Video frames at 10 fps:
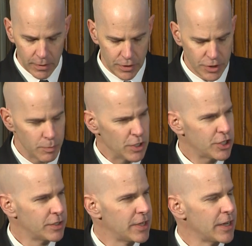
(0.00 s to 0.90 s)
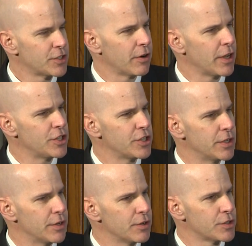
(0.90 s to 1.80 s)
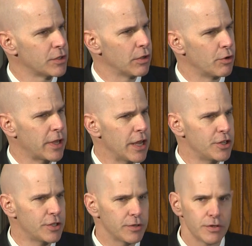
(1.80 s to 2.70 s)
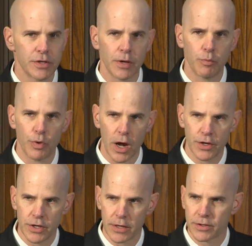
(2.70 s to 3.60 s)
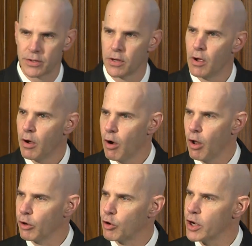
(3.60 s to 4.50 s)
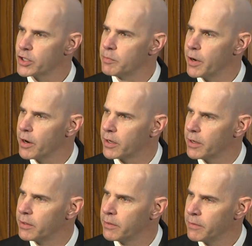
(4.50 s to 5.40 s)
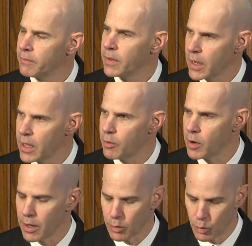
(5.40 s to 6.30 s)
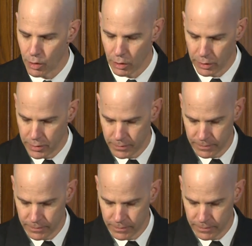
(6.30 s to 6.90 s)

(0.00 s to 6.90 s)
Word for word: This mission takes our engineers to locations and projects all across America and around the world.